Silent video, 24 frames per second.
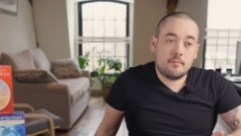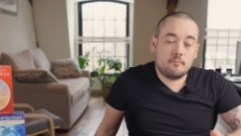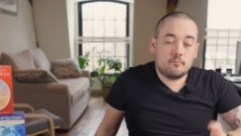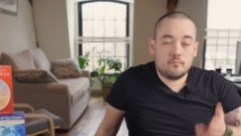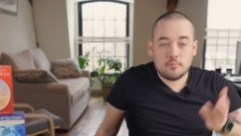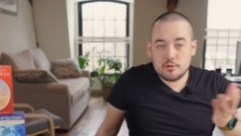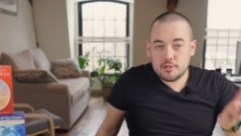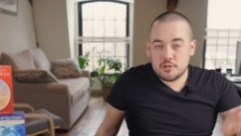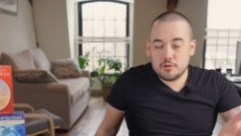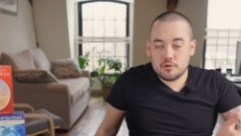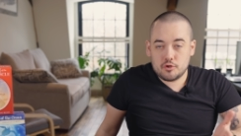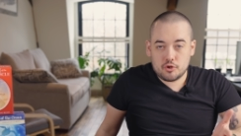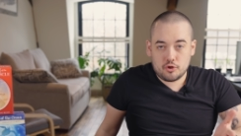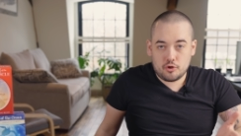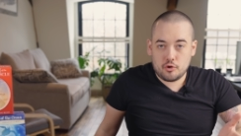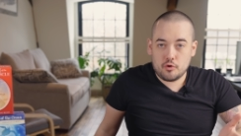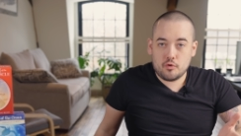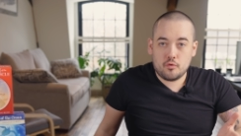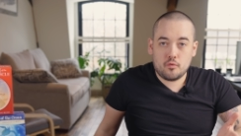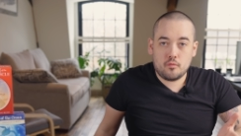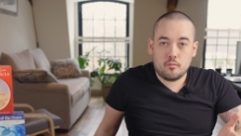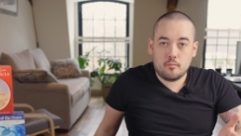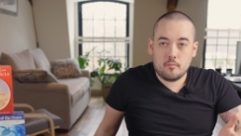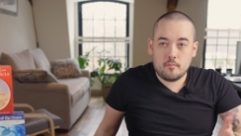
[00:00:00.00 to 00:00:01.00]
which is
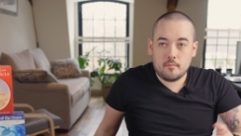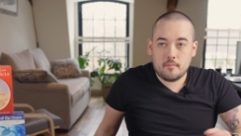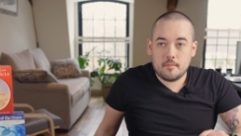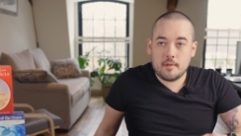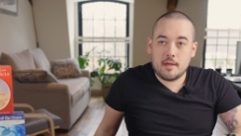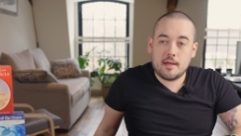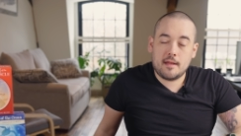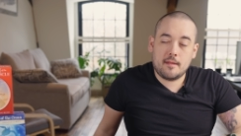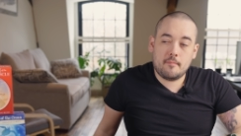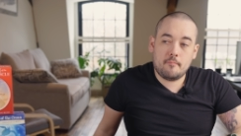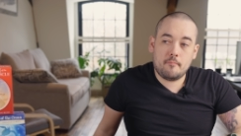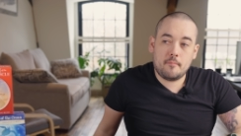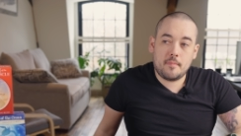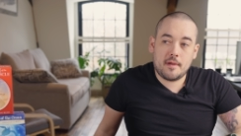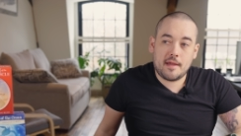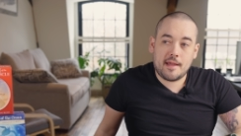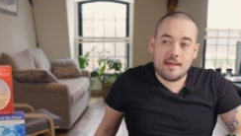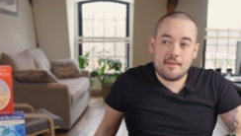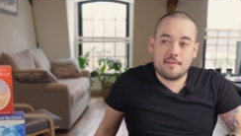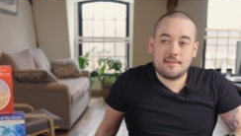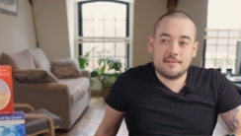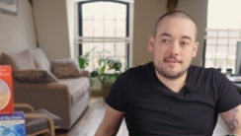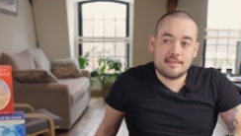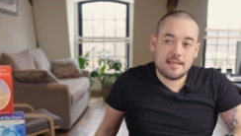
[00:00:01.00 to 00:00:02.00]
true, um, but
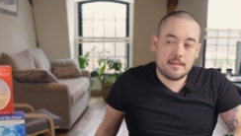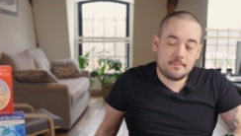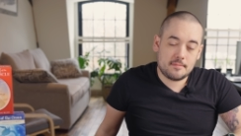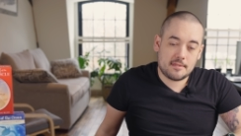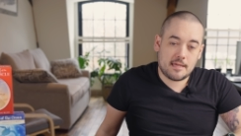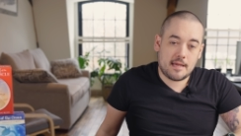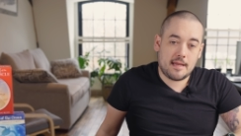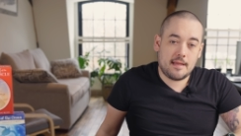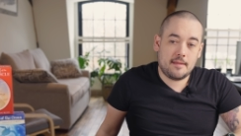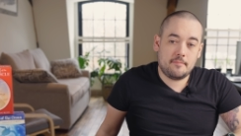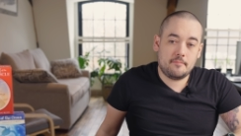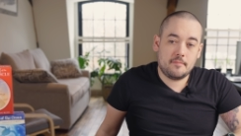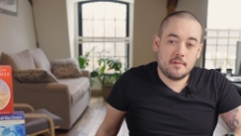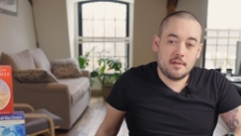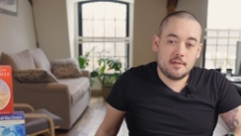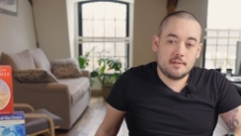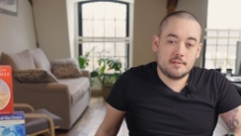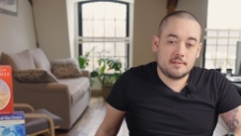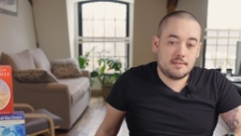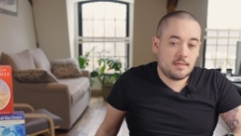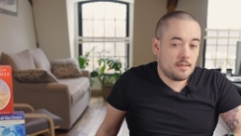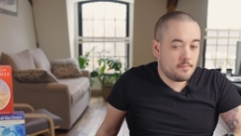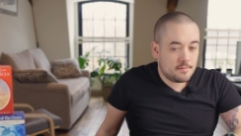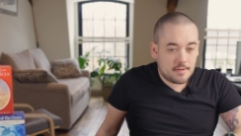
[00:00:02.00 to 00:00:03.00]
at the same time,
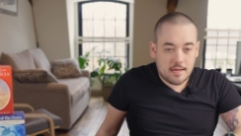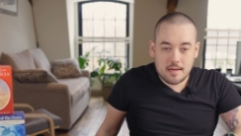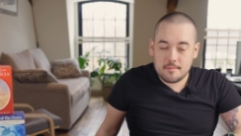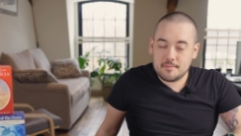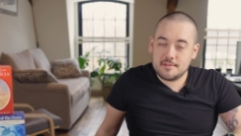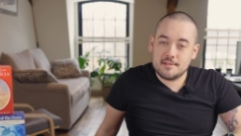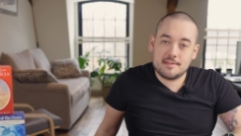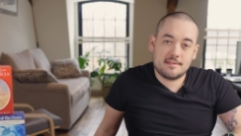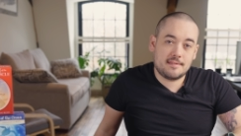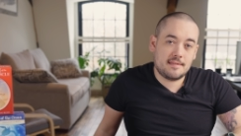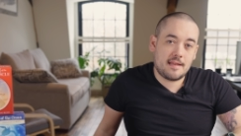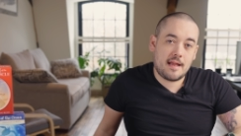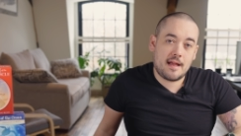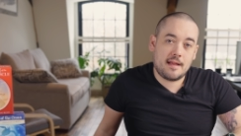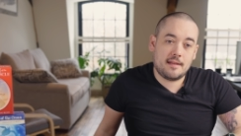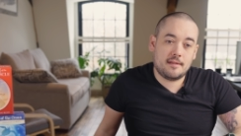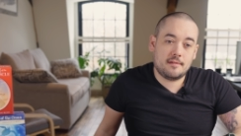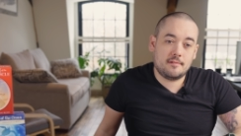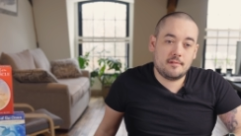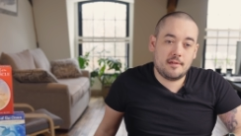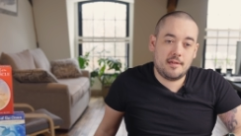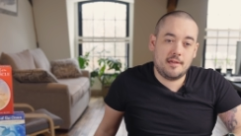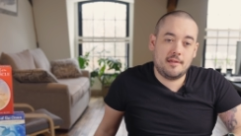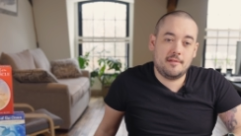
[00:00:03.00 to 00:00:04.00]
sometimes it's not.
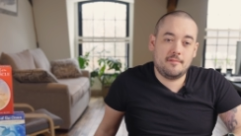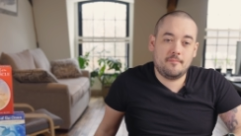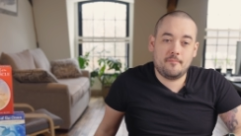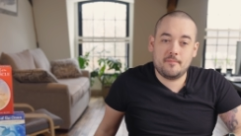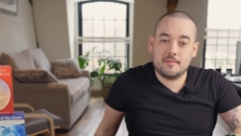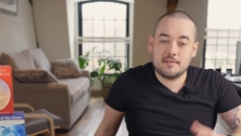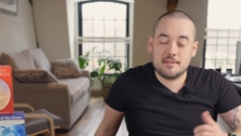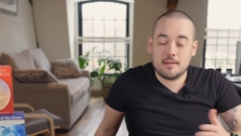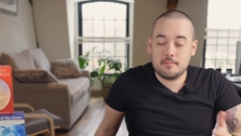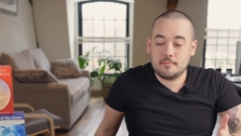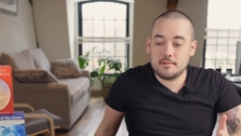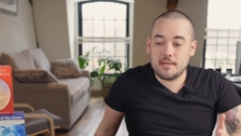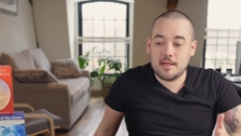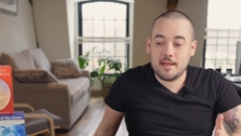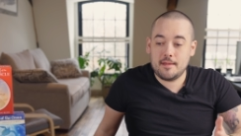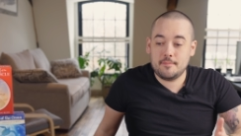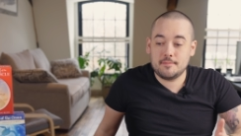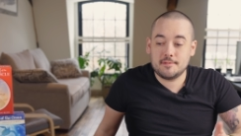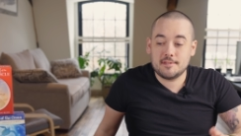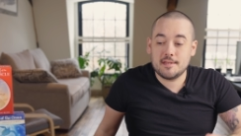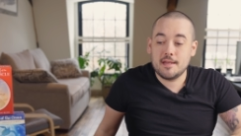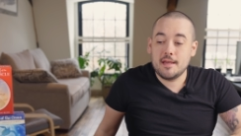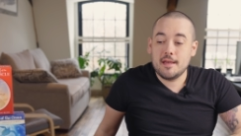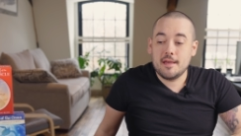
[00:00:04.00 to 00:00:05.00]

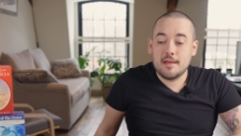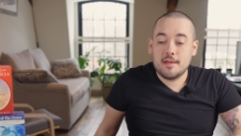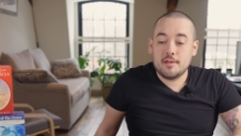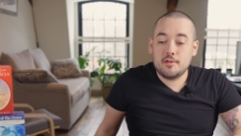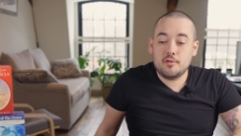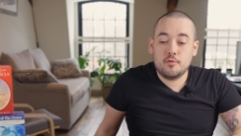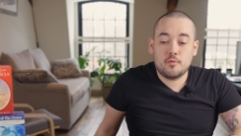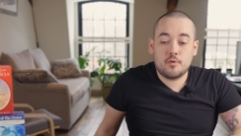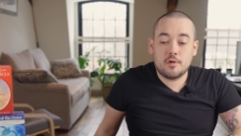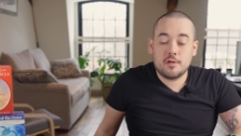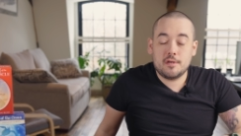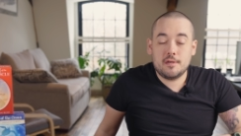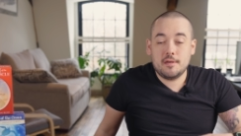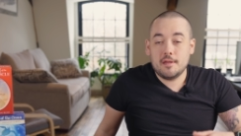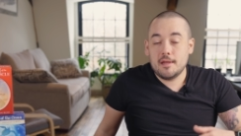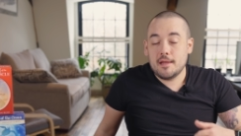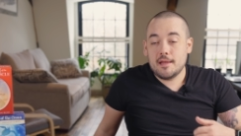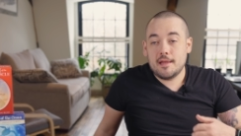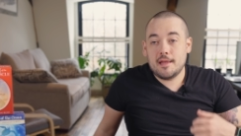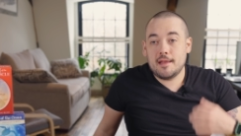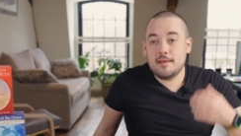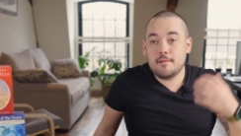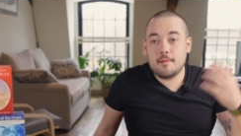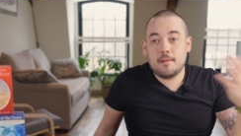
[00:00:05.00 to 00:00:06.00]
Sometimes you could,
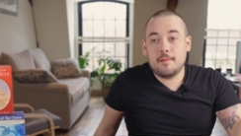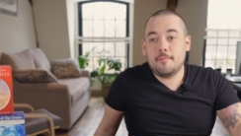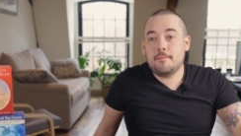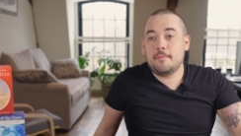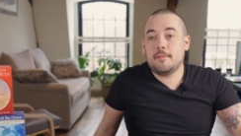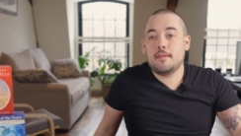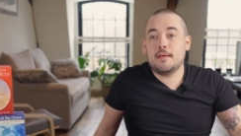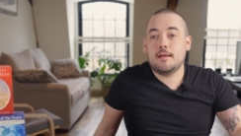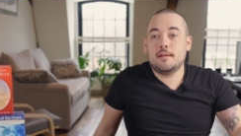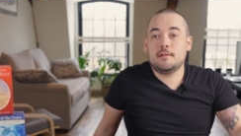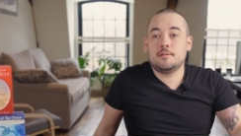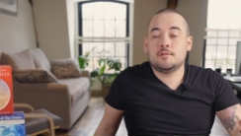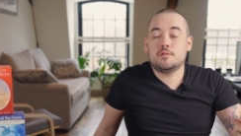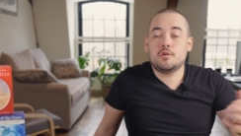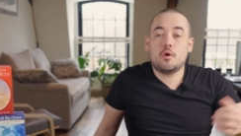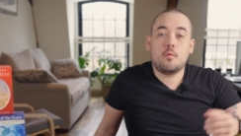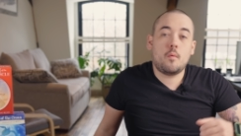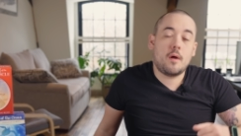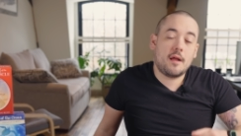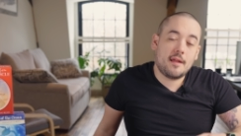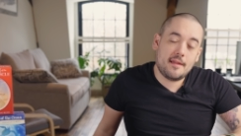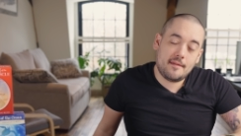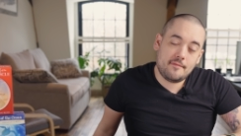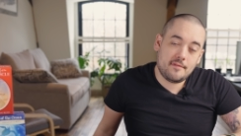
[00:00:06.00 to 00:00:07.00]
and, and, and so
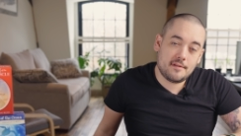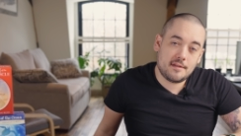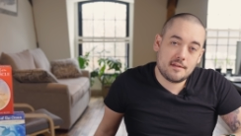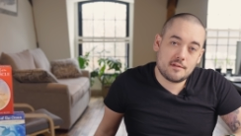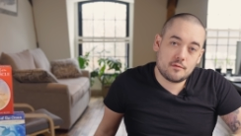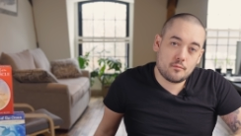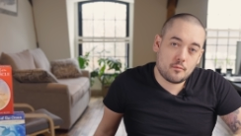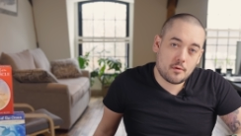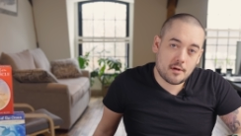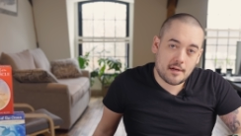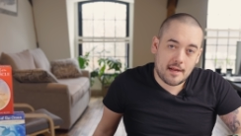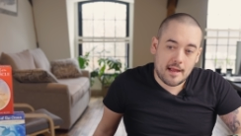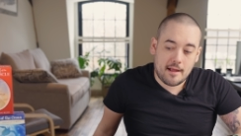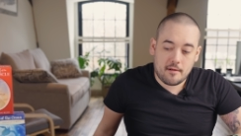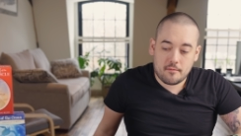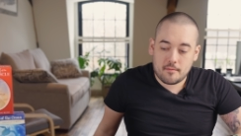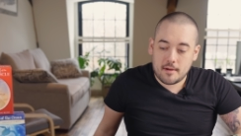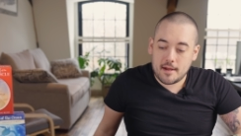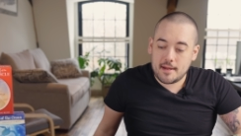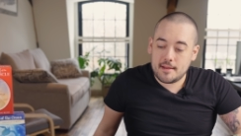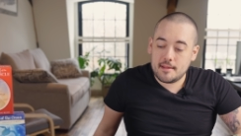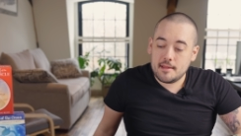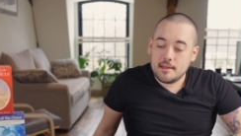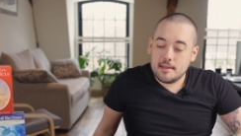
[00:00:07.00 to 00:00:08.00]
what if it doesn't work out,
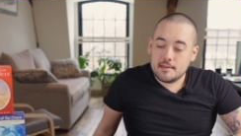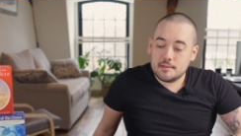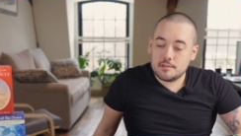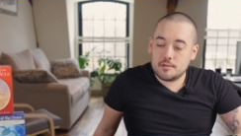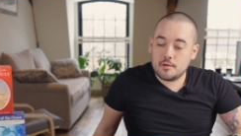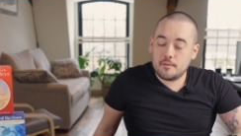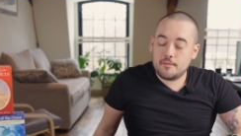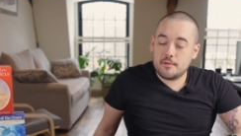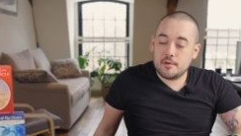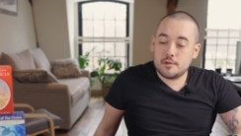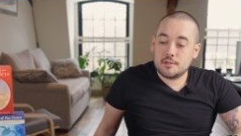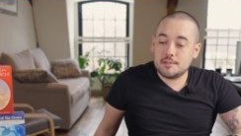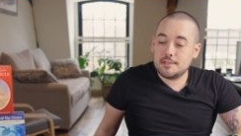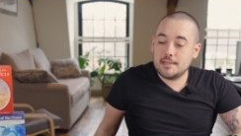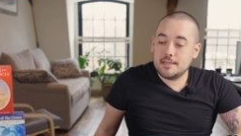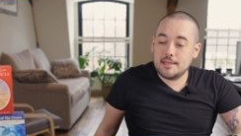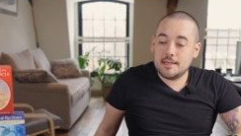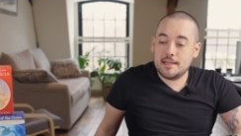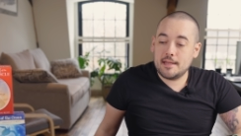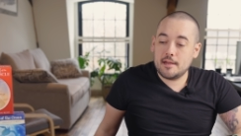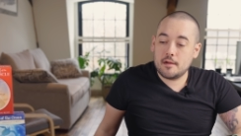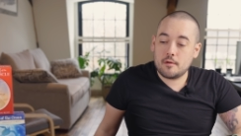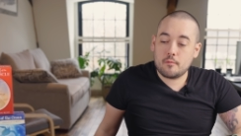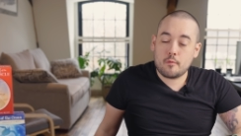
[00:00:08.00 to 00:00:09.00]
right? So if you're
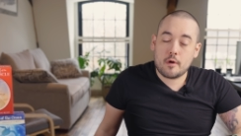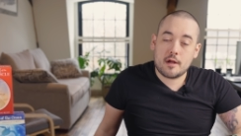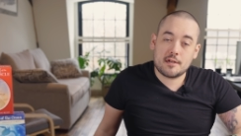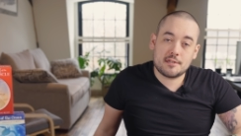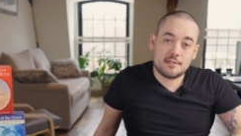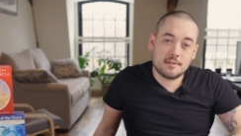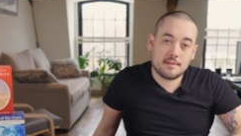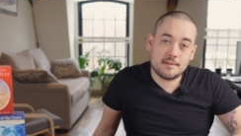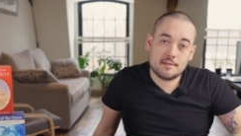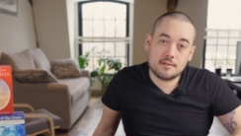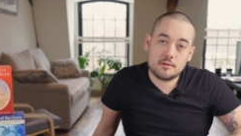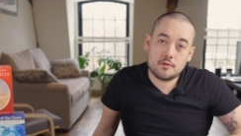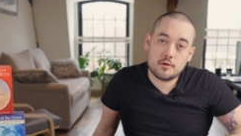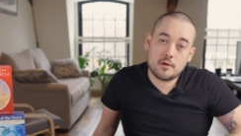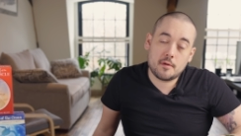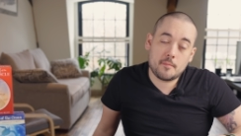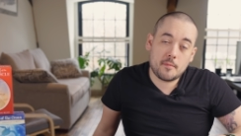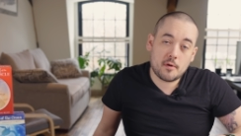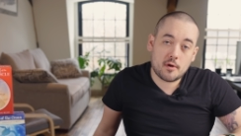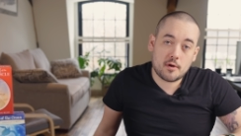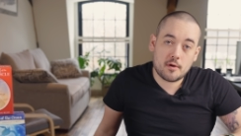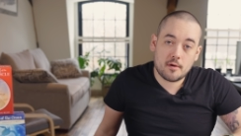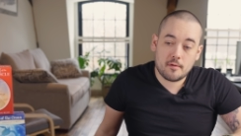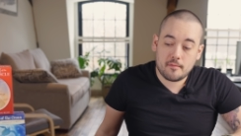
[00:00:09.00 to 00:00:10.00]
sitting here watching this during
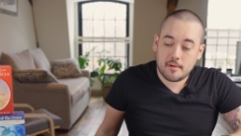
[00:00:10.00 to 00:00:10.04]
Mercury